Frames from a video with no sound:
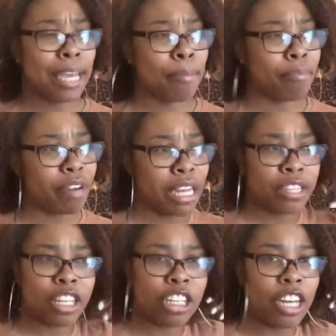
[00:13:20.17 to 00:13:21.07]
didn't
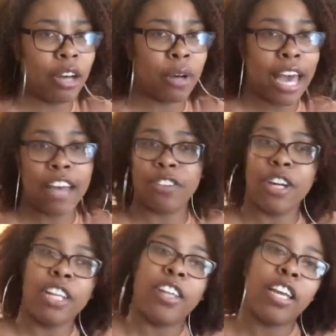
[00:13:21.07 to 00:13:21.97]
break the gel cast or
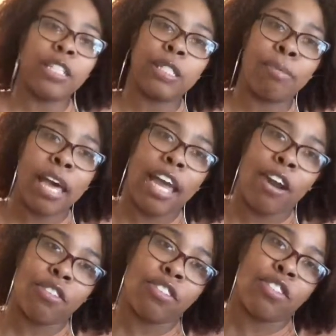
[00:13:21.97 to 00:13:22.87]
anything, so my
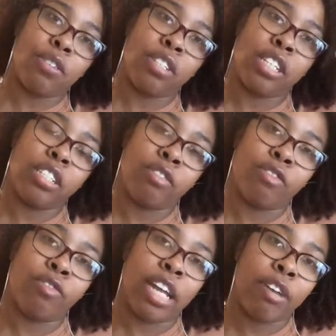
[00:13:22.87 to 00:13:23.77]
hair still looks
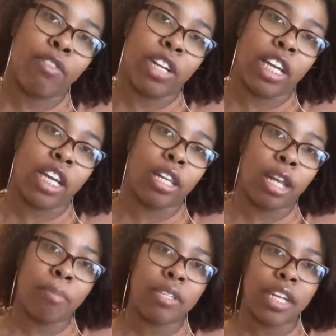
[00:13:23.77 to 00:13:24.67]
like really
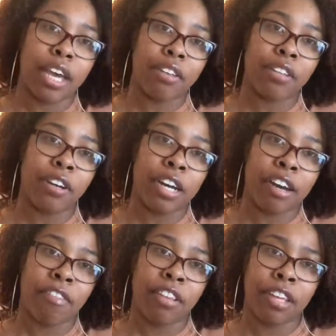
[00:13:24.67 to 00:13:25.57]
clumped together and
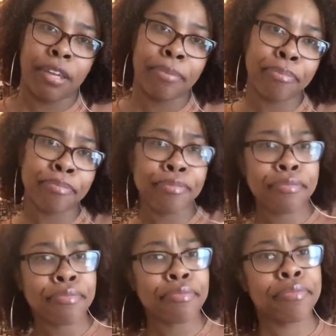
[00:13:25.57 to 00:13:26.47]
everything.
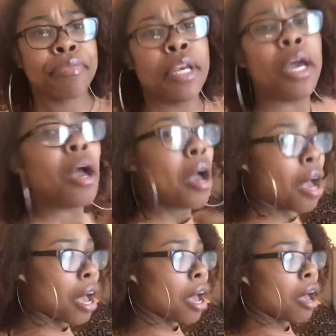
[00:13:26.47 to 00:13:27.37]

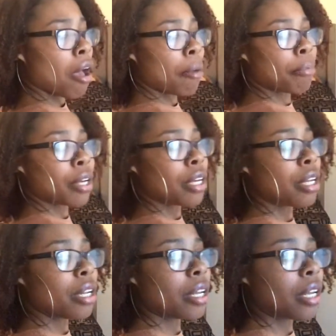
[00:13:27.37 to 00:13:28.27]
Did
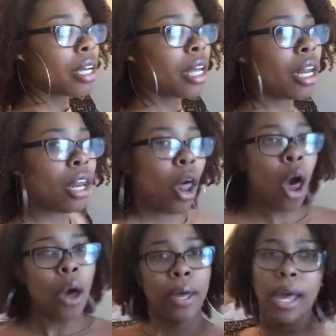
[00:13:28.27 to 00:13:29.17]
it
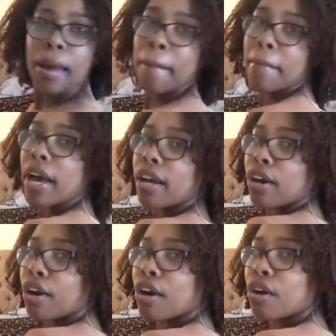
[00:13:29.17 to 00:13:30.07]
elongate my
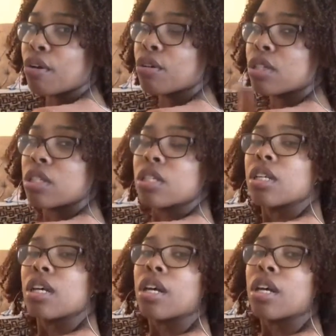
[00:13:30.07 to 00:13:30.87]
curls?